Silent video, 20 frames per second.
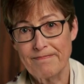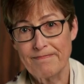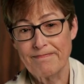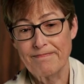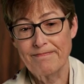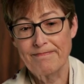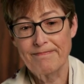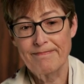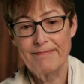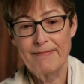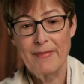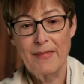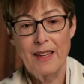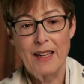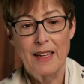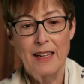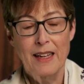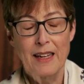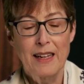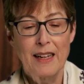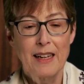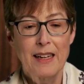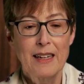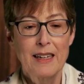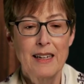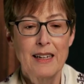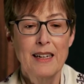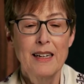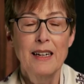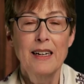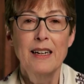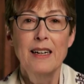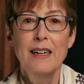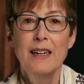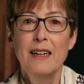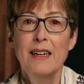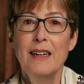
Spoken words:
(no one is talking)